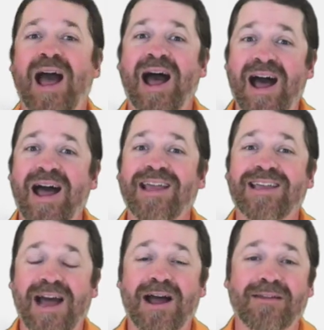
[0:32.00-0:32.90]
I
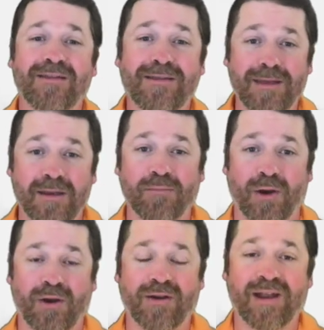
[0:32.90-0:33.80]
got
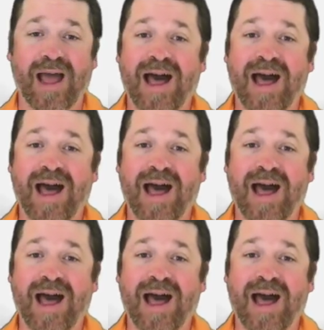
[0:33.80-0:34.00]
sunburned.